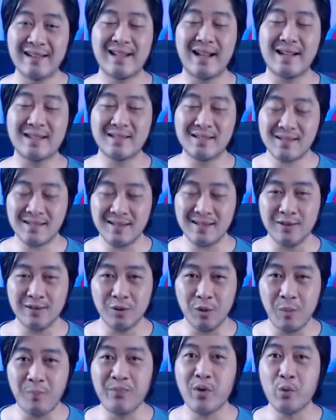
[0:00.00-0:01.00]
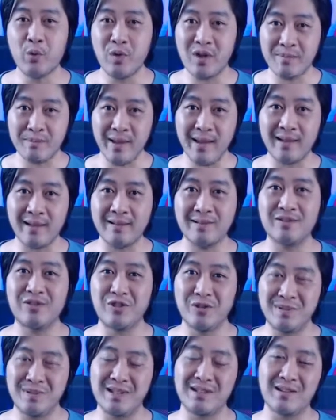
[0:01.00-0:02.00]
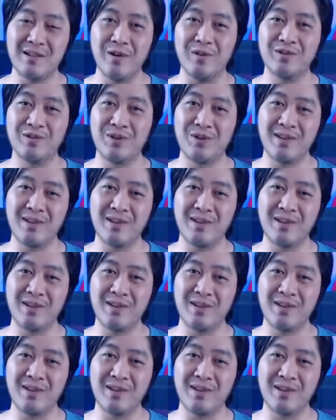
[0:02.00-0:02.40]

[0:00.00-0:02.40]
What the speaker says: that still remain to be closed.